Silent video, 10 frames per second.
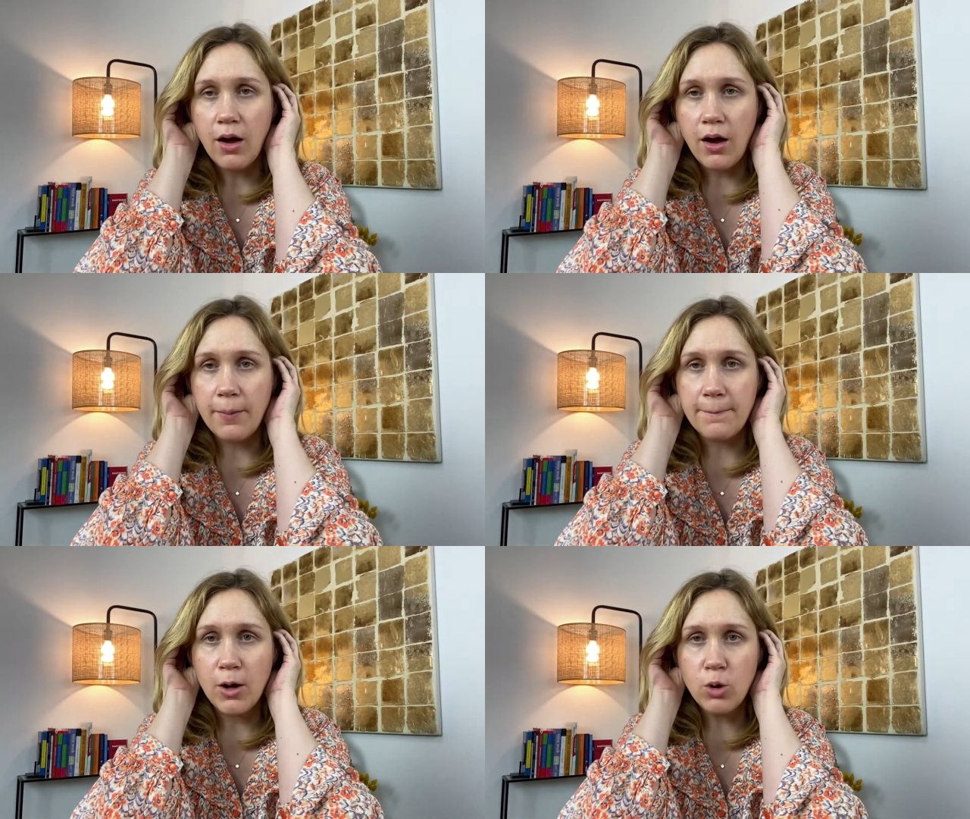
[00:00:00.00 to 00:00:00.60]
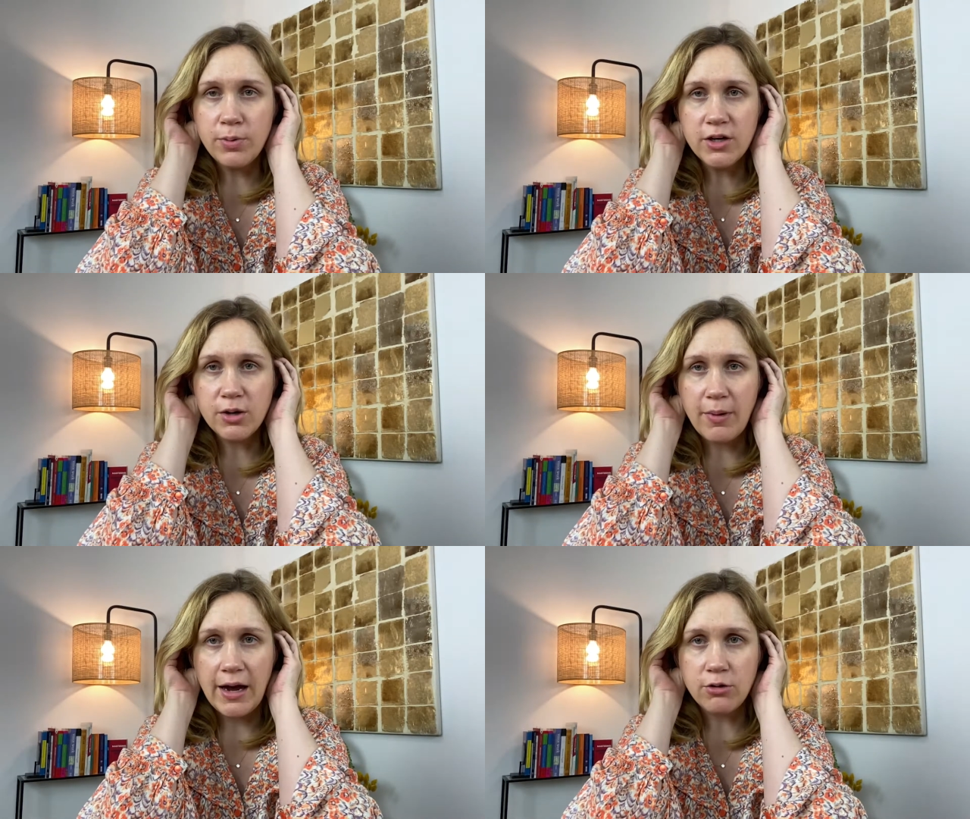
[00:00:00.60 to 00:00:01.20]
um, open your
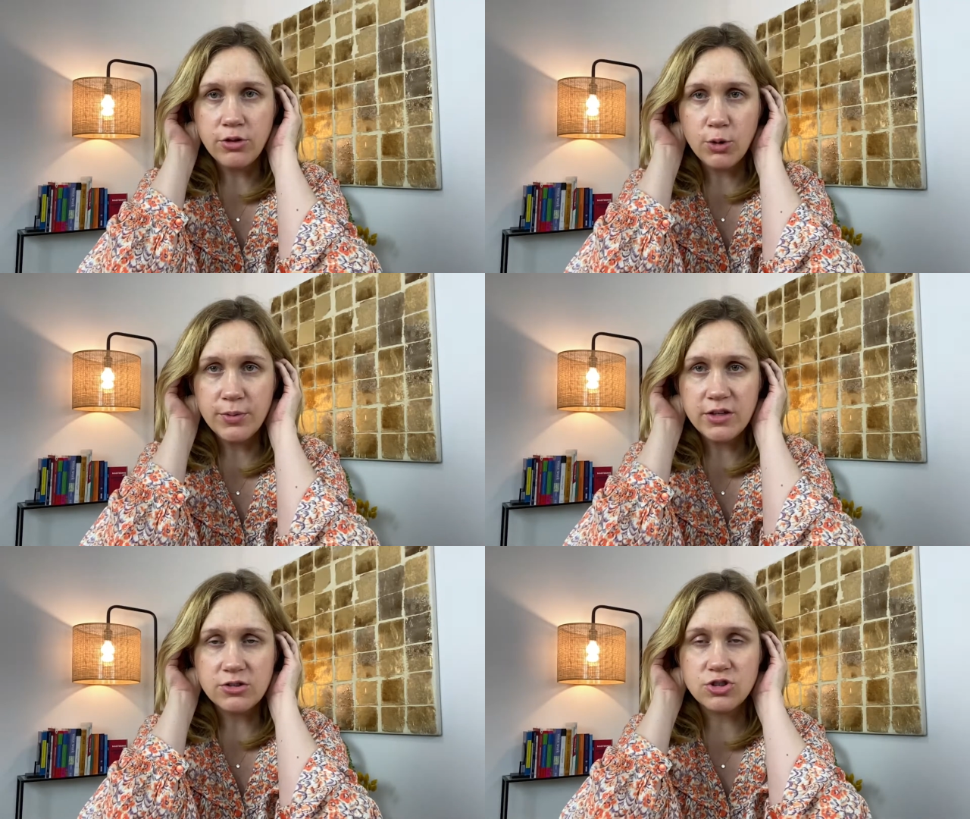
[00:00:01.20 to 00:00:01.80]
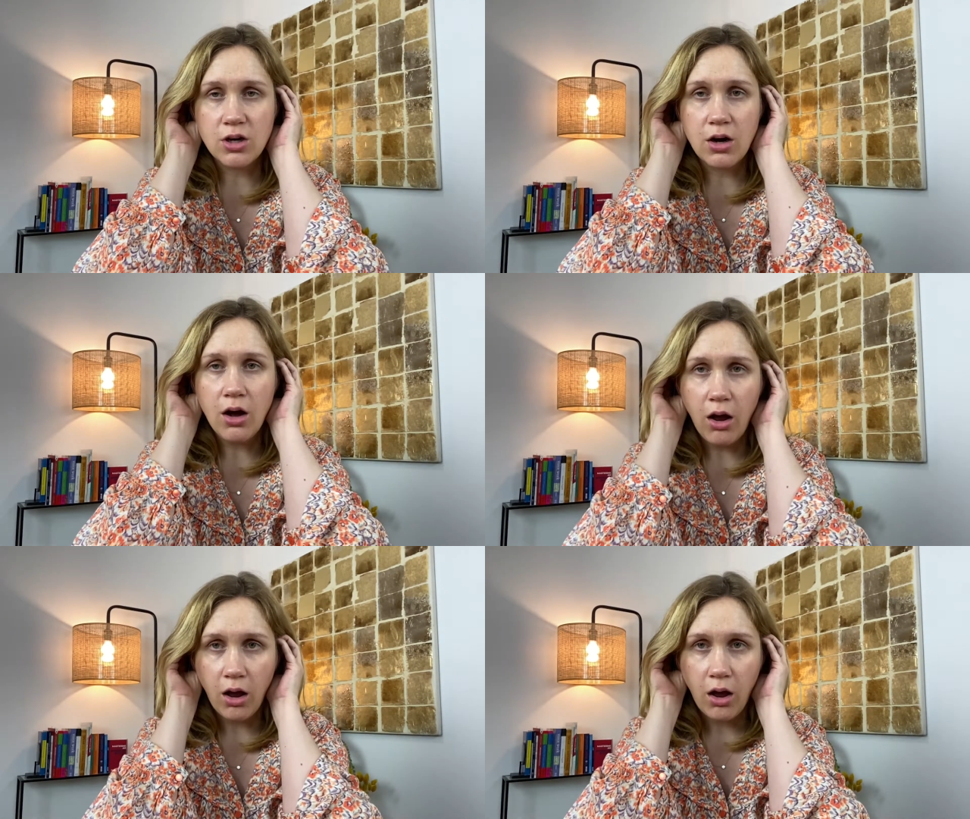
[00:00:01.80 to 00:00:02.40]
mouth, open your
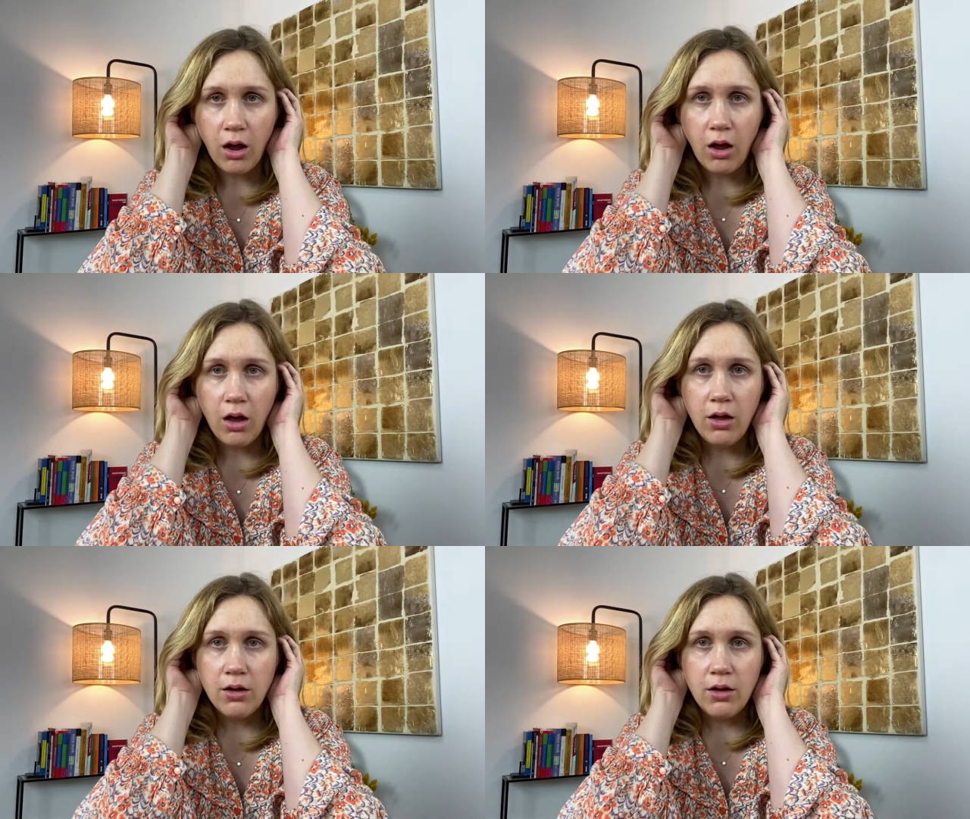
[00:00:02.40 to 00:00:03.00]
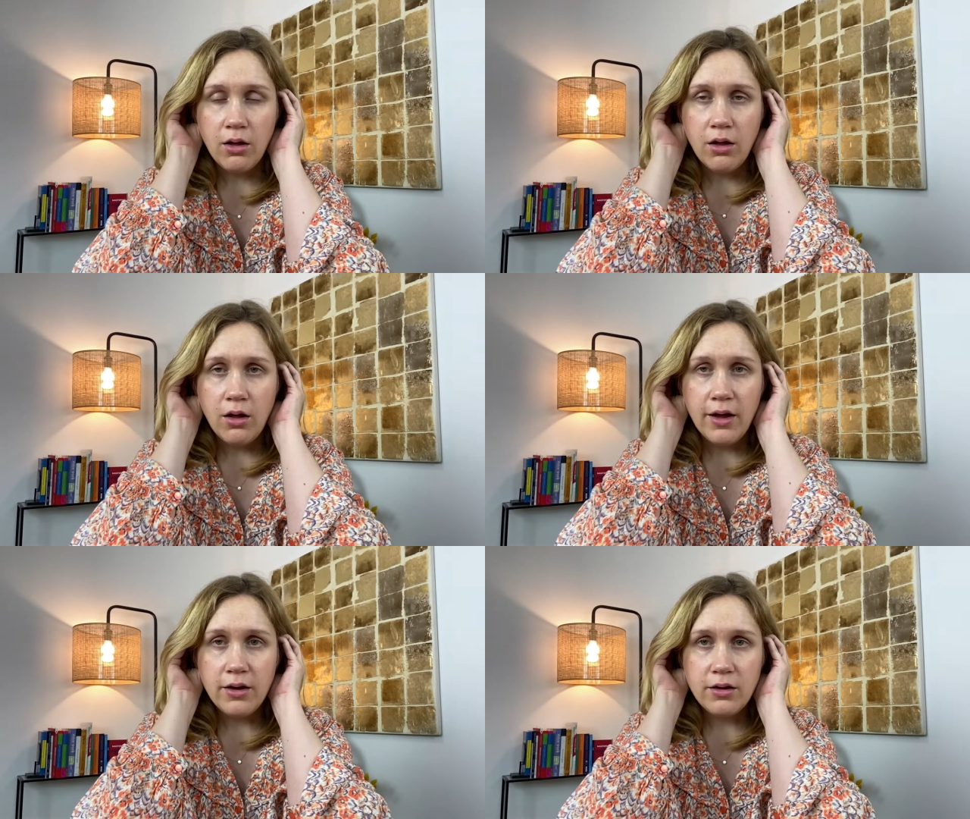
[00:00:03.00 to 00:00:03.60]
jaw,
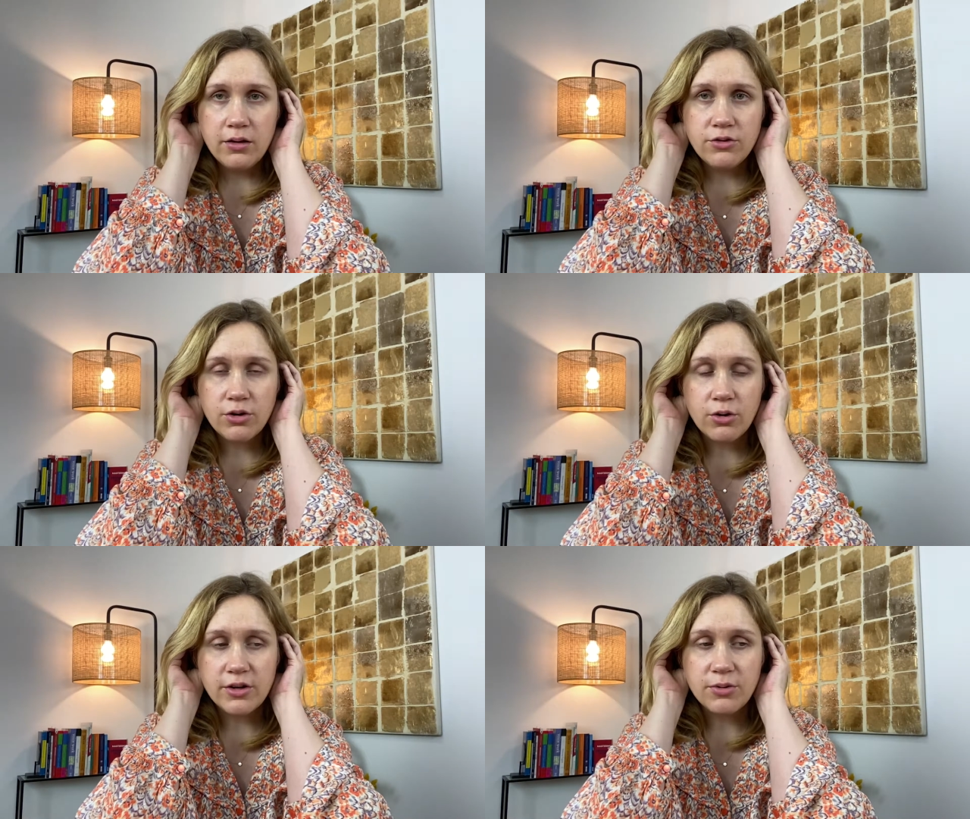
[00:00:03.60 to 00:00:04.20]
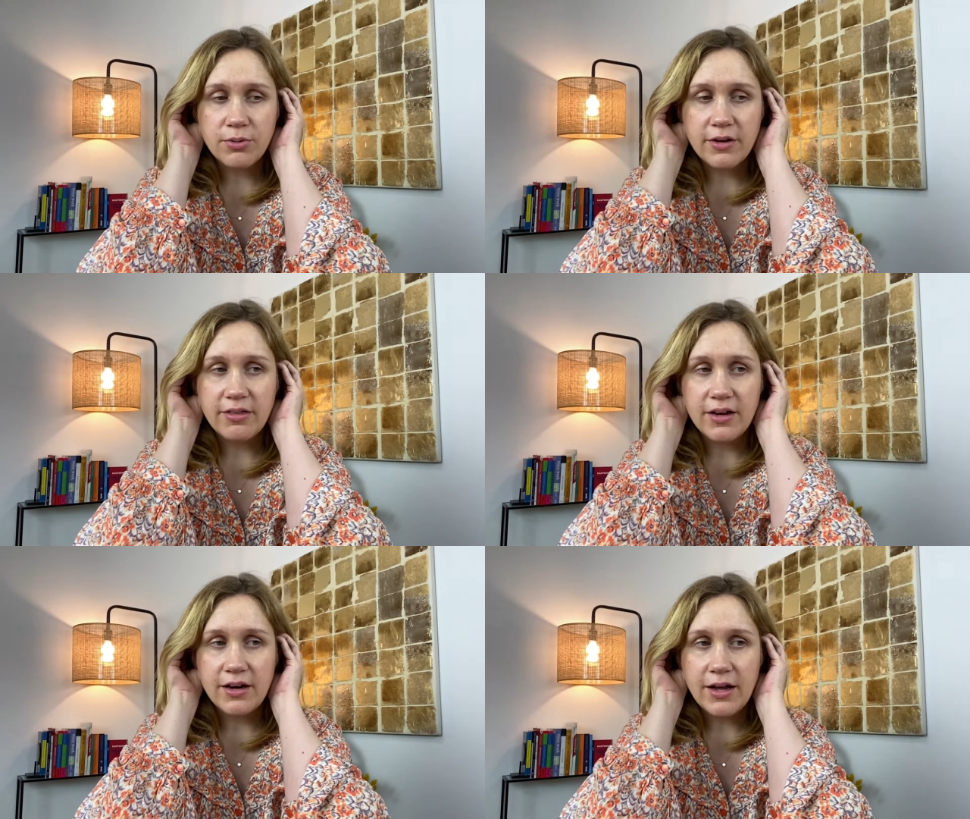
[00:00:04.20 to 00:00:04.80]
and you're going to breathe
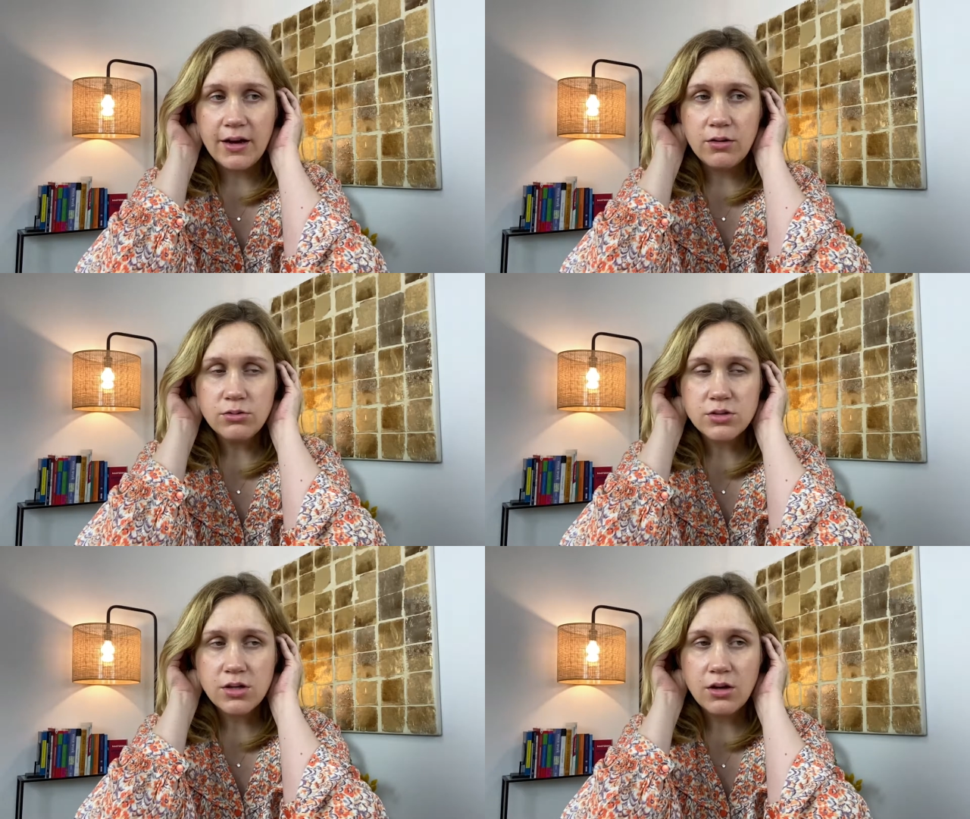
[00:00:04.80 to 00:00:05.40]
in and out.